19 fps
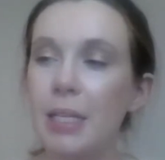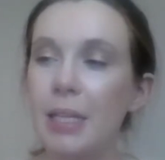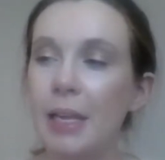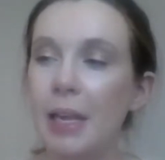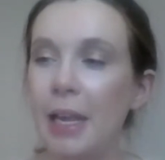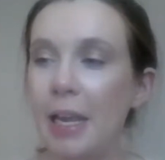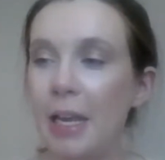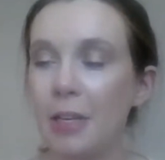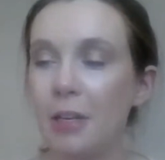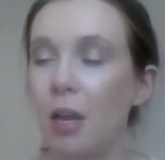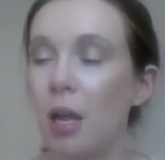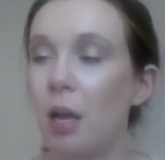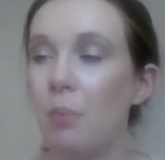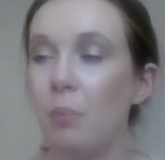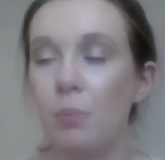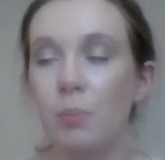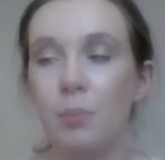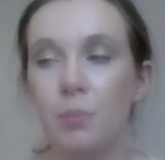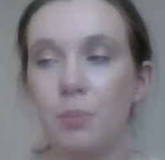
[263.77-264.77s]

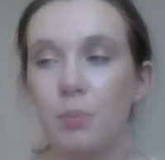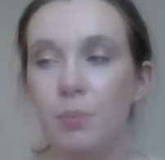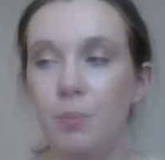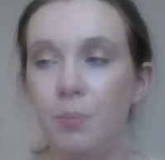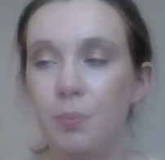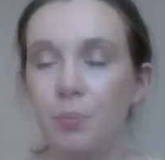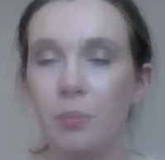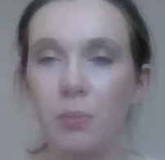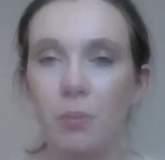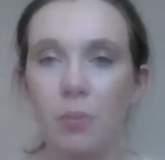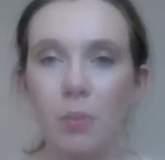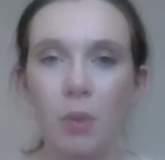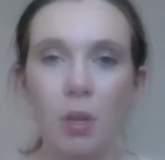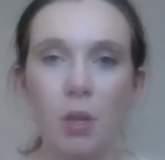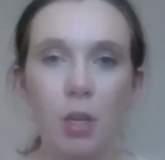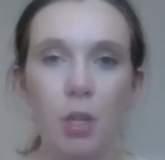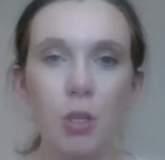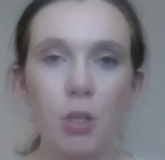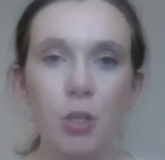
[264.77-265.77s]
And
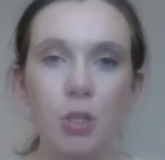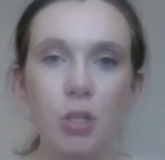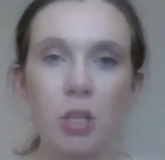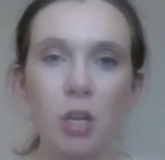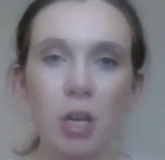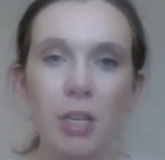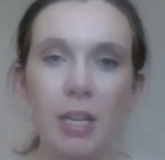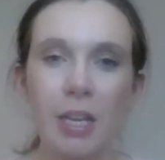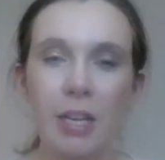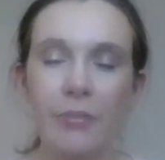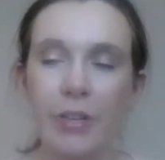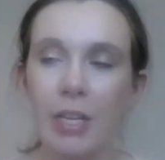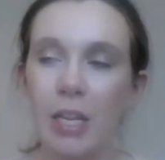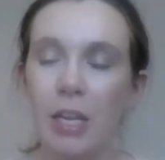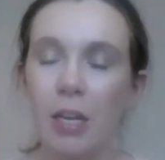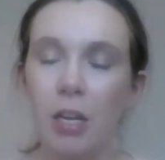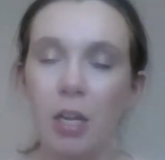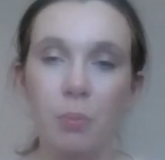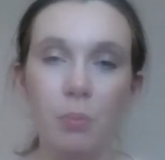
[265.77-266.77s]
to not have
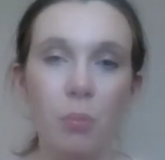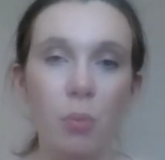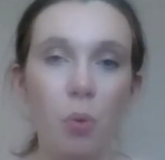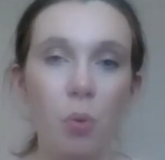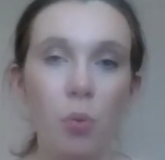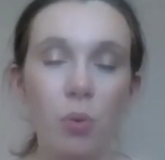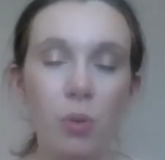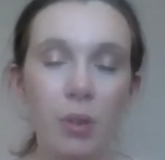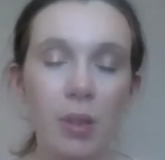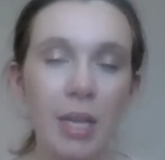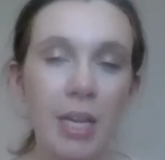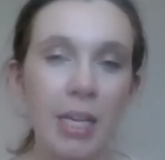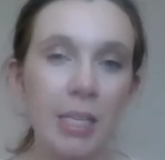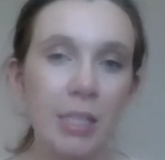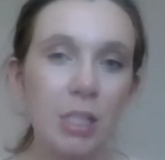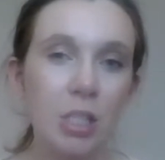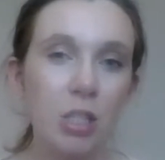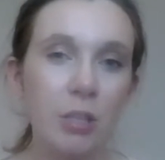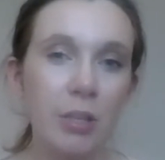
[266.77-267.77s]
any
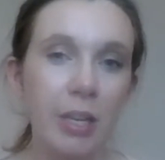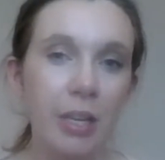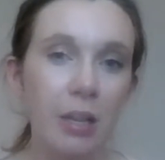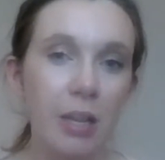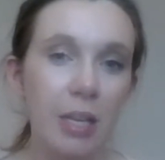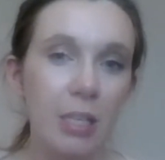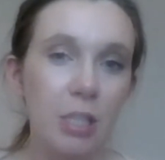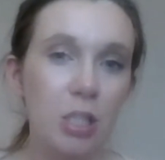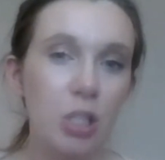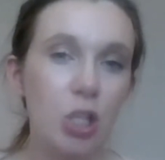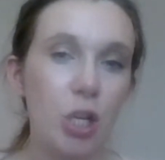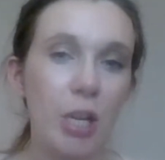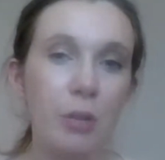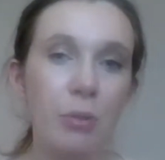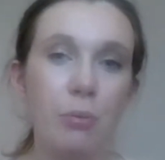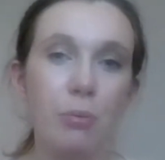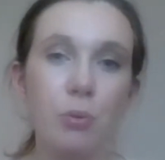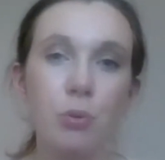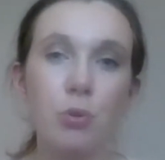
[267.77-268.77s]
lines, nail lines shine
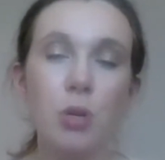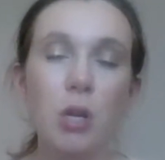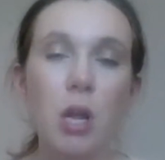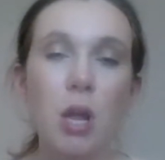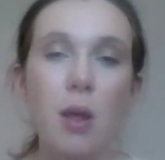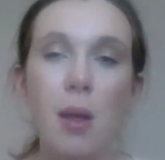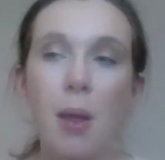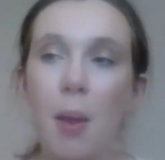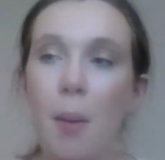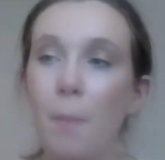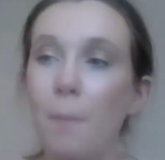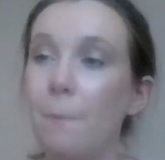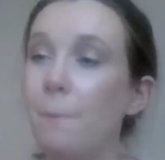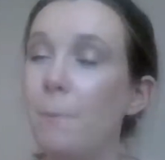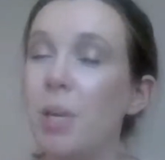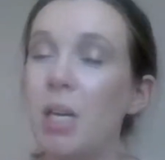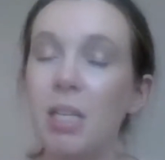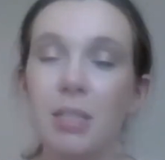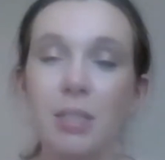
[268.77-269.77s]
through.
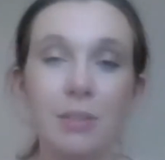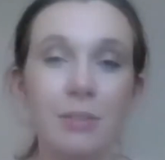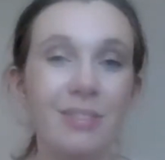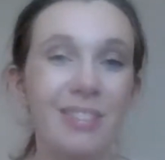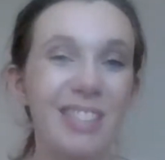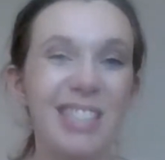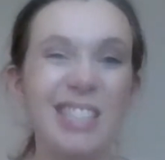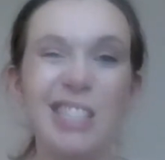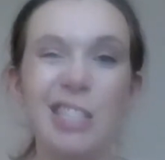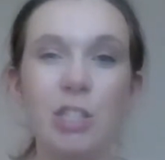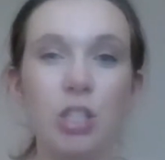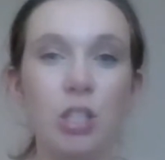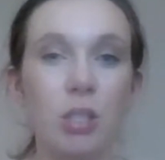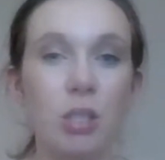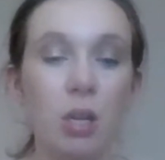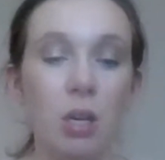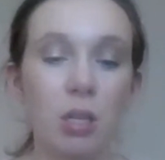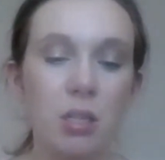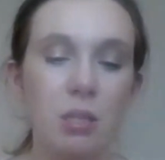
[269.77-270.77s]
But this is just
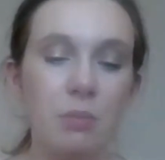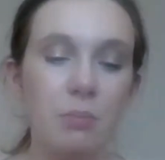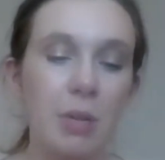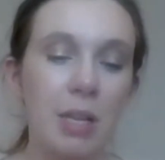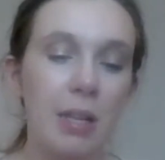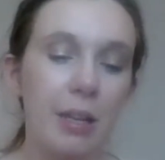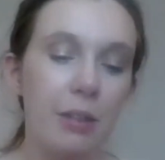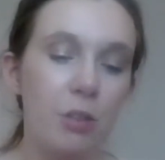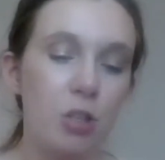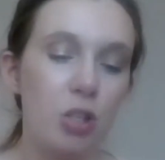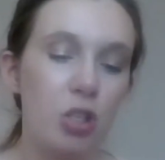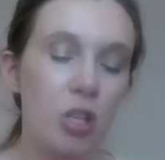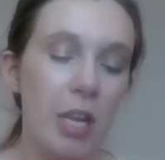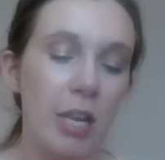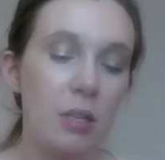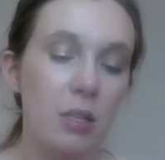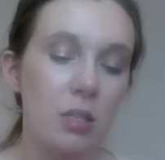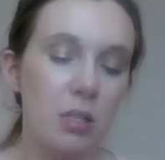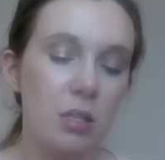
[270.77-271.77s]
awesome. I like the
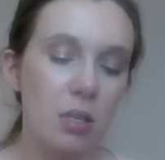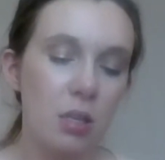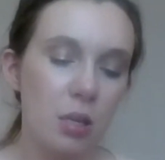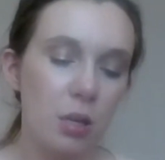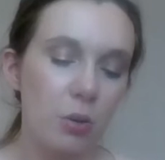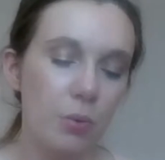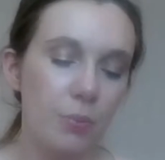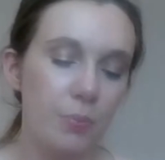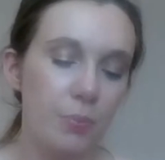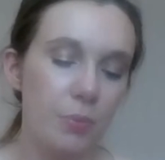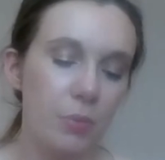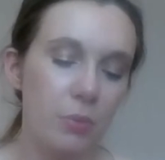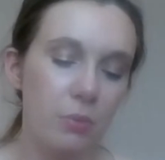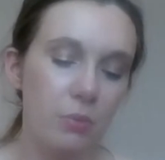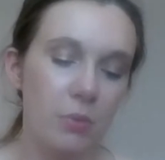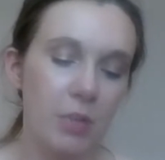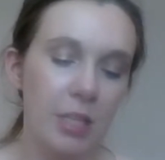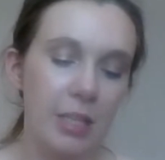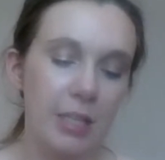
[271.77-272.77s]
shade. So,
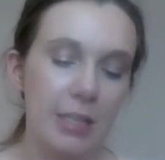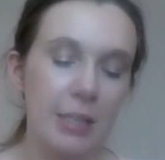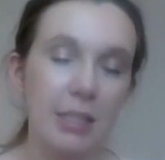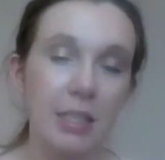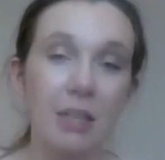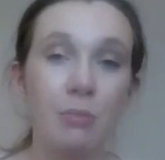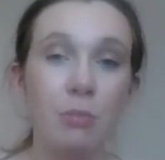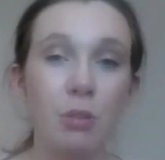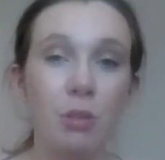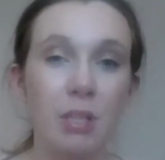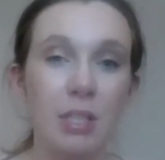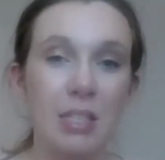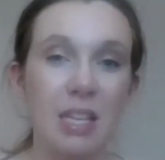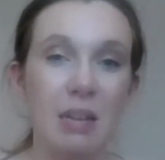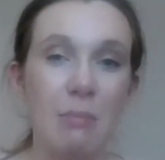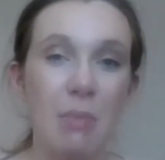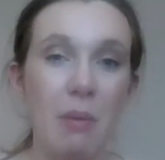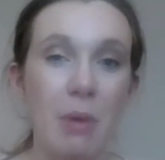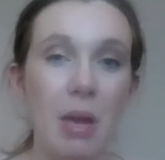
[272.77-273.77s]
like I said, I'm only
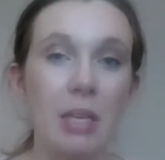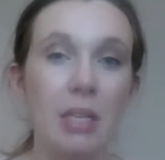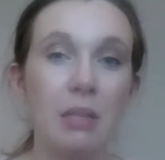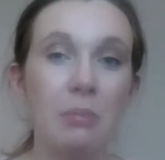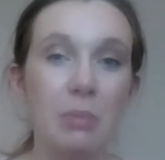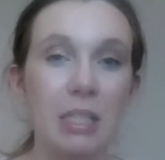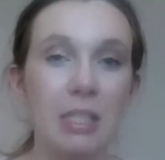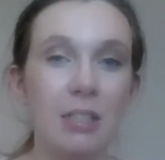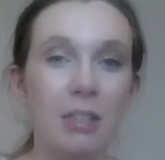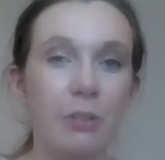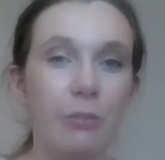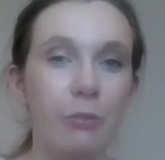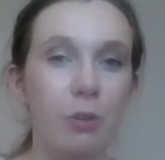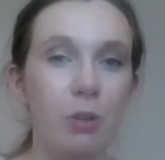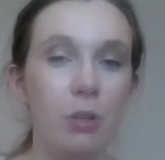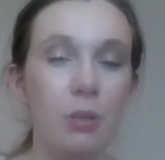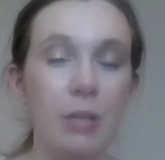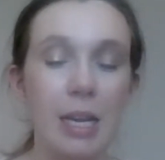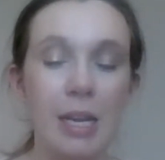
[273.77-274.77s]
semi-mad at myself
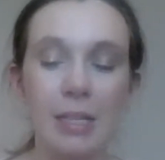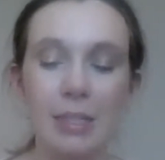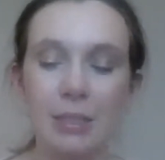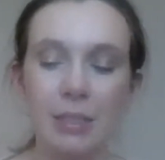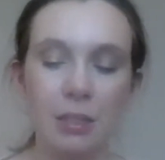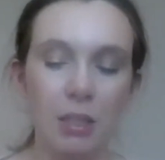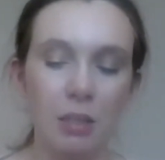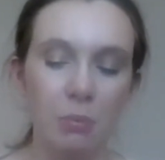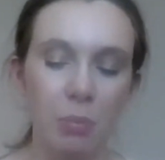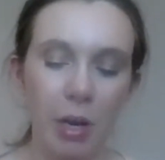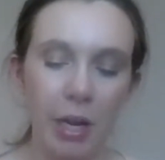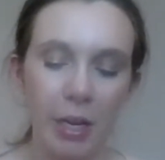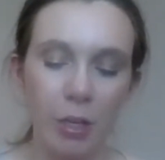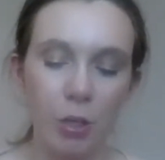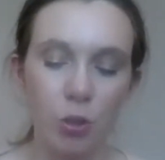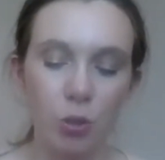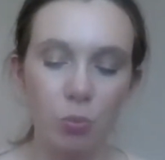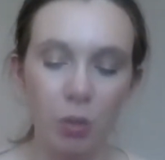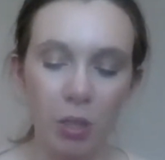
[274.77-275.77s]
for accidentally buying a
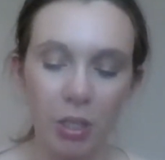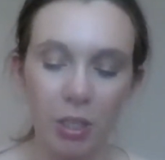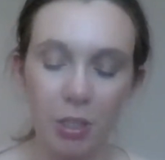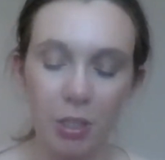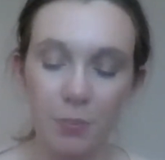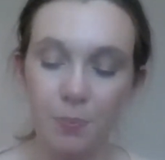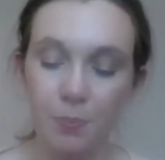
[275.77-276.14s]
duplicate.